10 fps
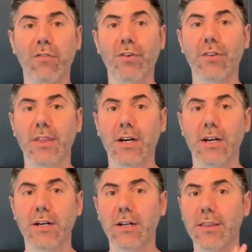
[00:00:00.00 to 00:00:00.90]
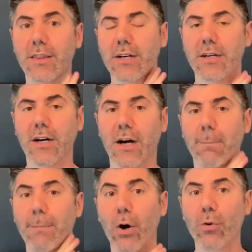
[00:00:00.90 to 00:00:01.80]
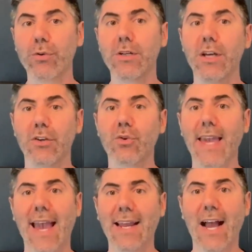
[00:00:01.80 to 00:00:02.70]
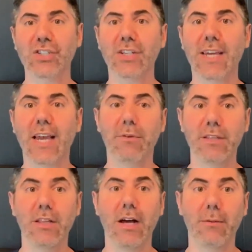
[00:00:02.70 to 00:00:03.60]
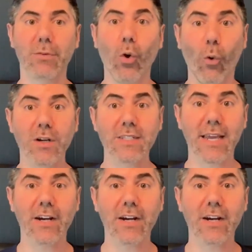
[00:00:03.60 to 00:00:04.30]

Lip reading: over the bone, you can actually get cores